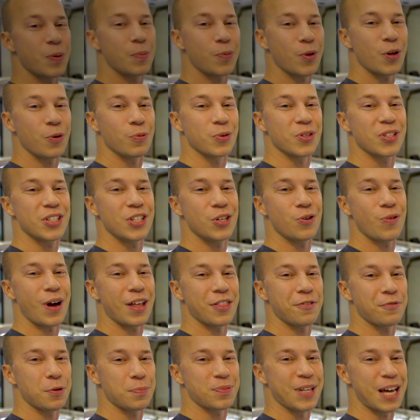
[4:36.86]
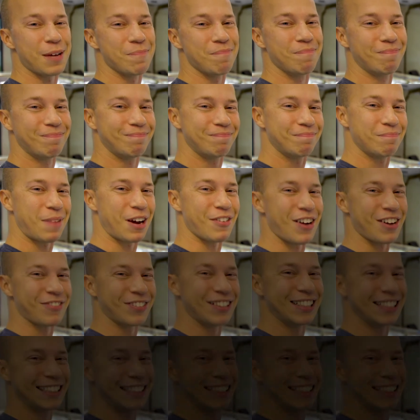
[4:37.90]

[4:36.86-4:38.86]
people, and we'll see you on the flip side. Bye, Rockford.